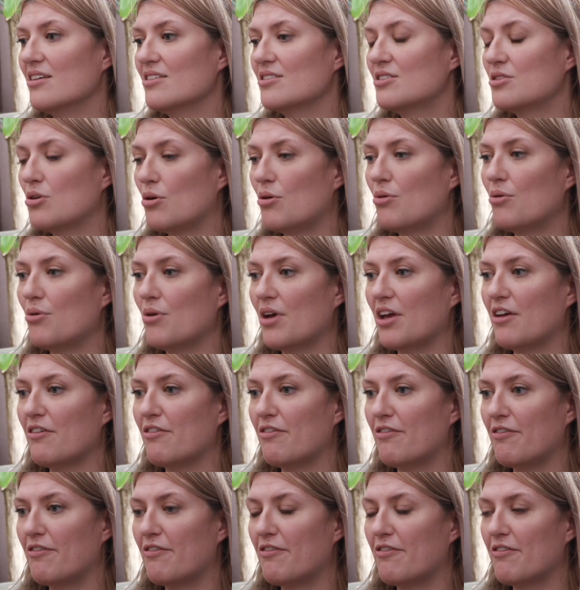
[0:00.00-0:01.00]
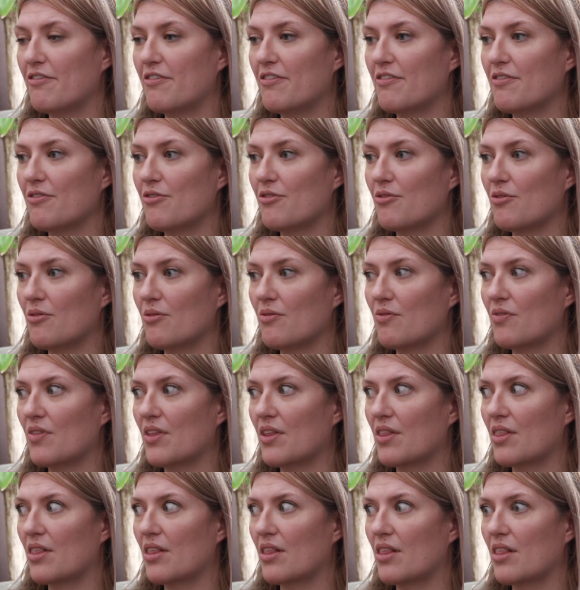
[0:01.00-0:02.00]
So if
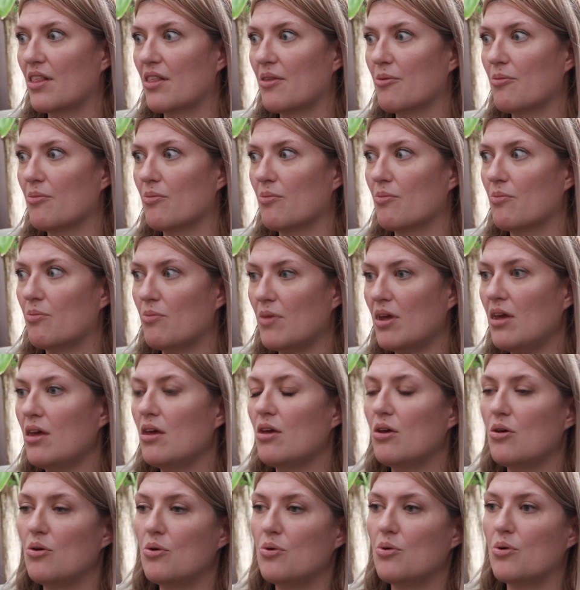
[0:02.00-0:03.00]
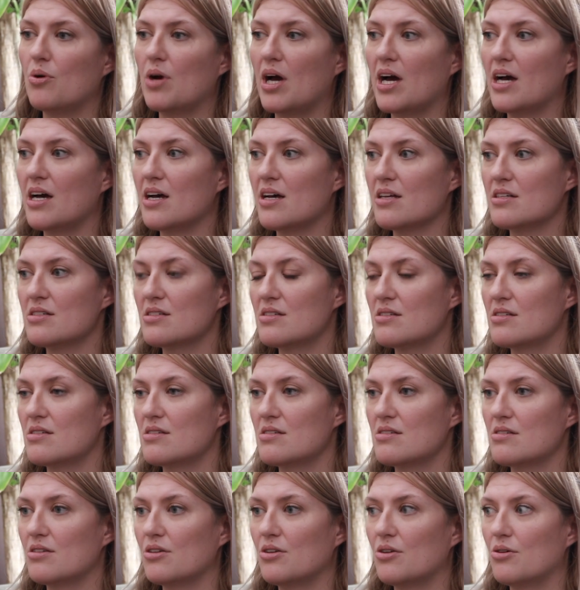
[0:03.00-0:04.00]
me, who
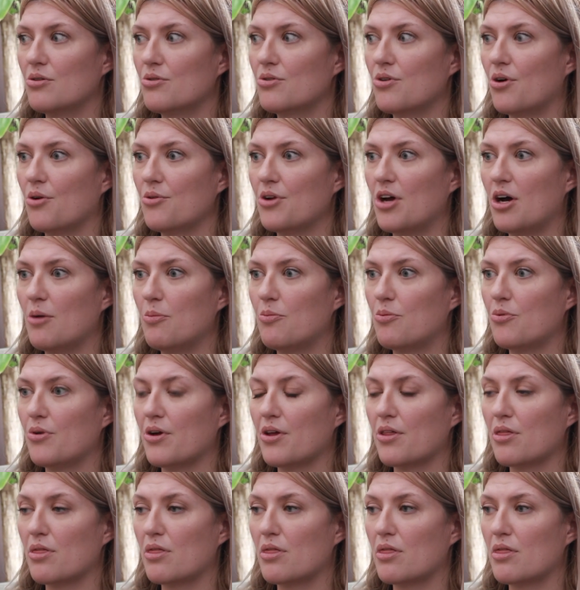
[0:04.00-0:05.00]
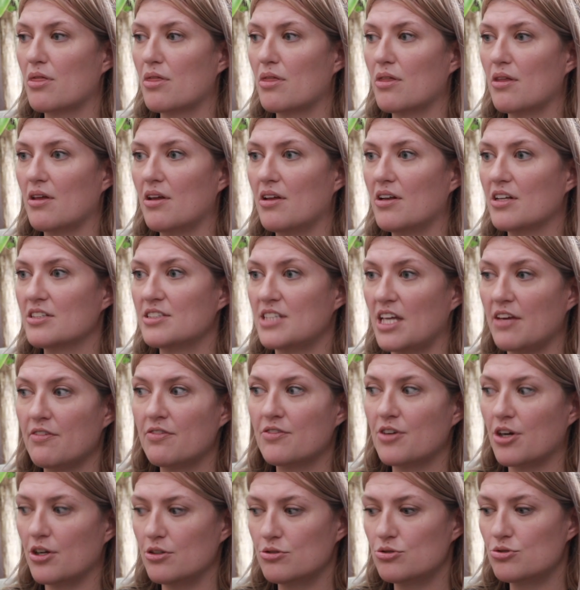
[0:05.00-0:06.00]
has, you know, grown up with in a
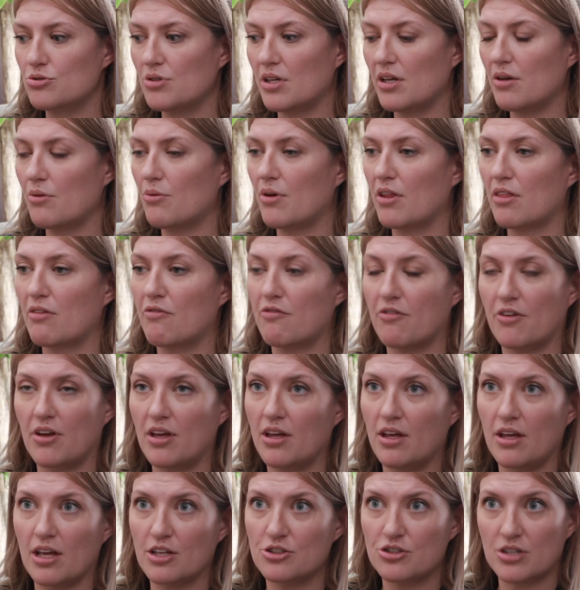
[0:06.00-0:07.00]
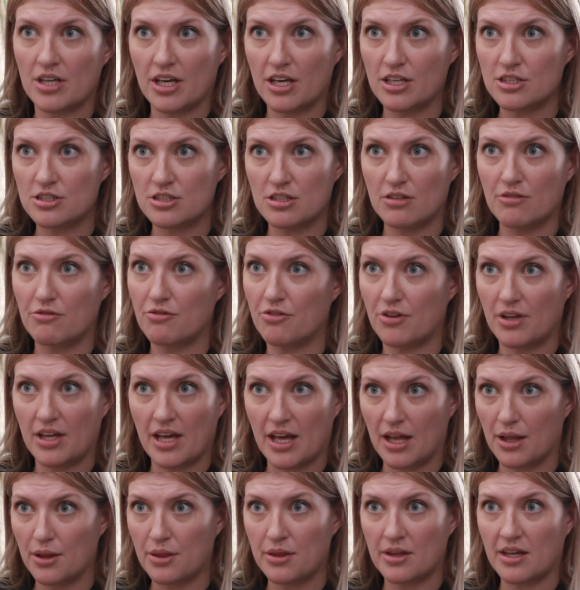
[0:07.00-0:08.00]
safe country with free education,
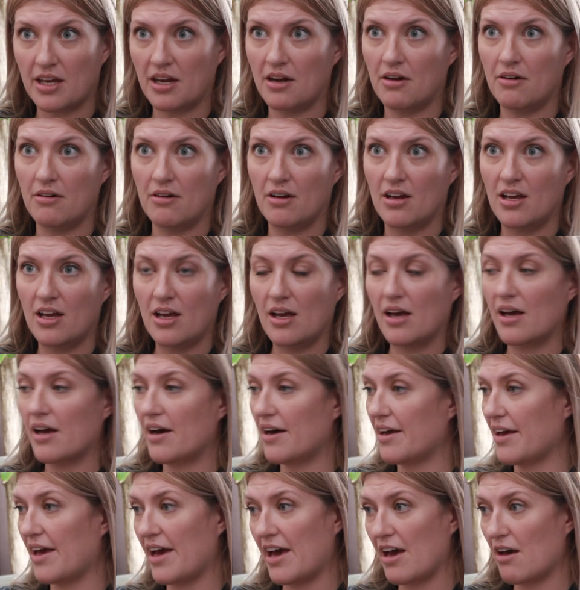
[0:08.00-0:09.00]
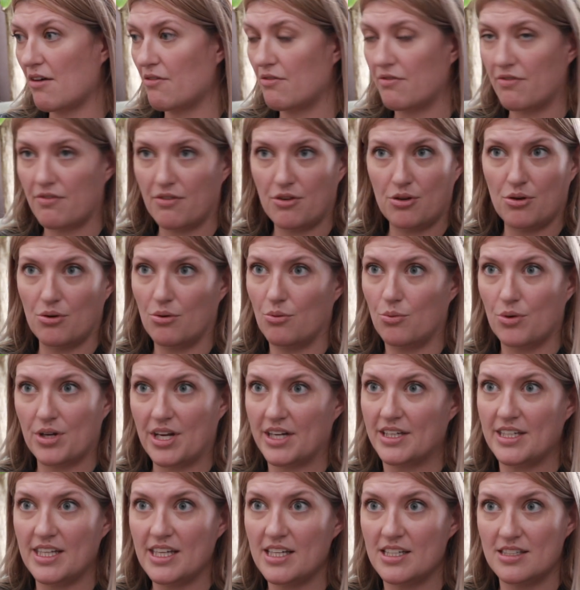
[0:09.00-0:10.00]
free healthcare, I have, you know,
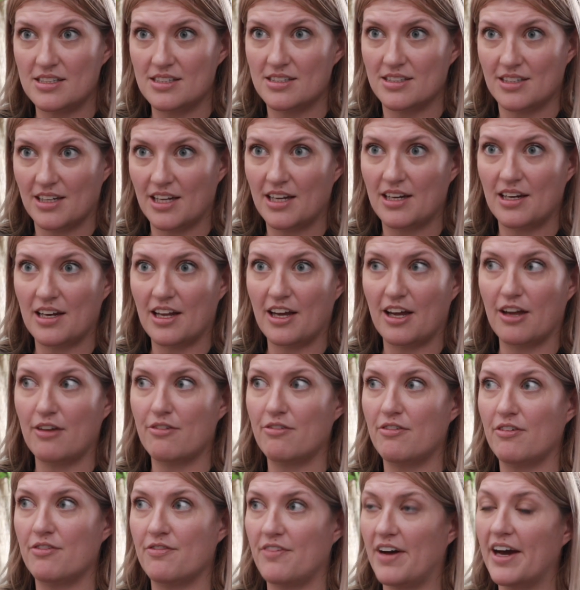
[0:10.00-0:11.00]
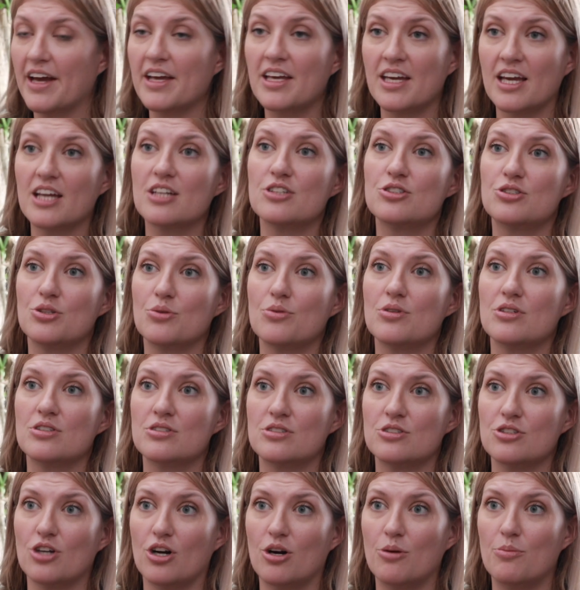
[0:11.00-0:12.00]
what I need in life. If I can't do
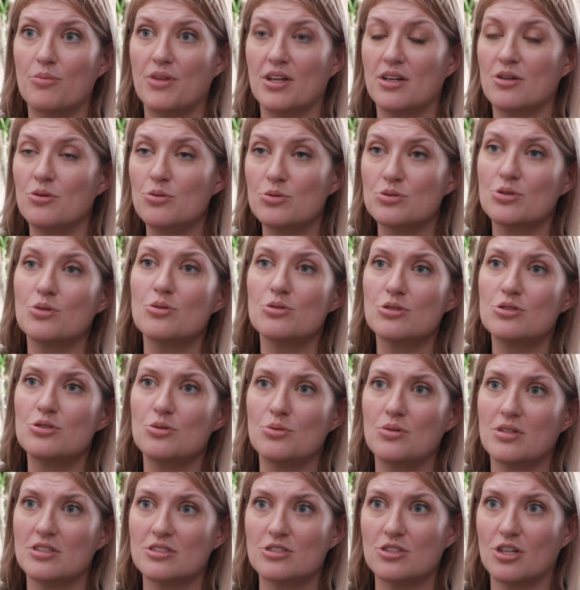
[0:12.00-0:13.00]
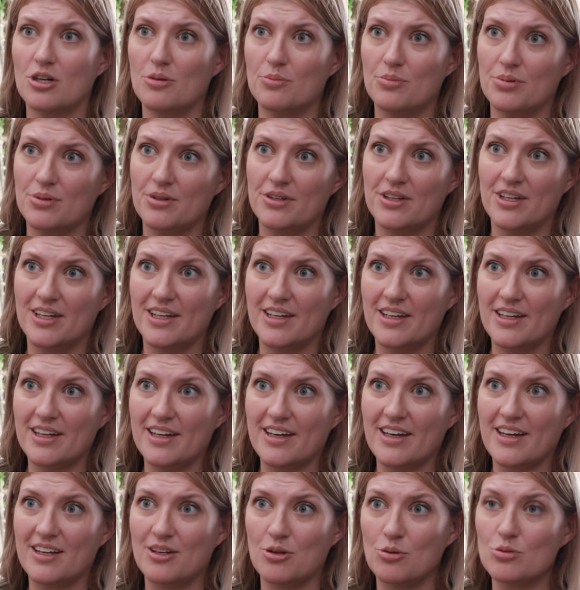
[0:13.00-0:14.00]
this job, then who's going to do this job?
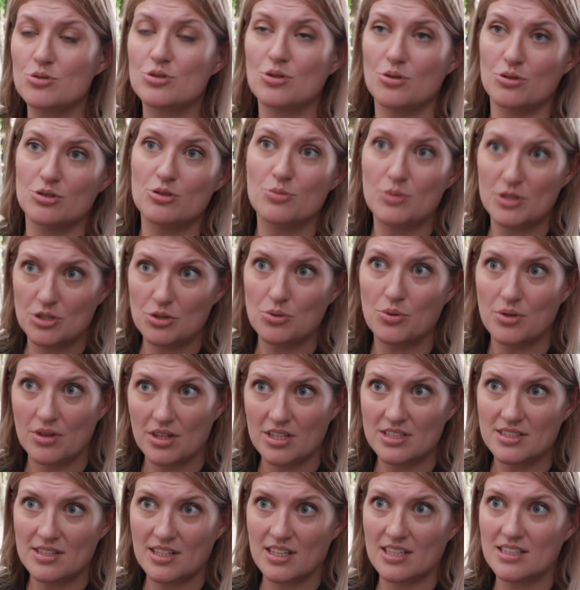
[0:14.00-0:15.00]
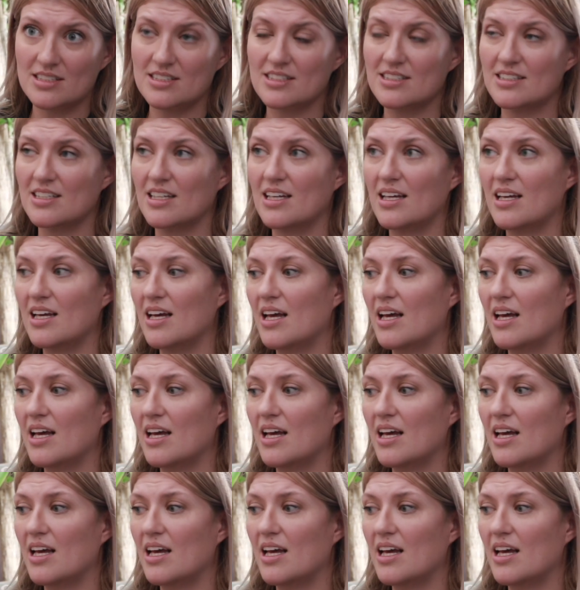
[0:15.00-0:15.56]
And who's going to be doing these things?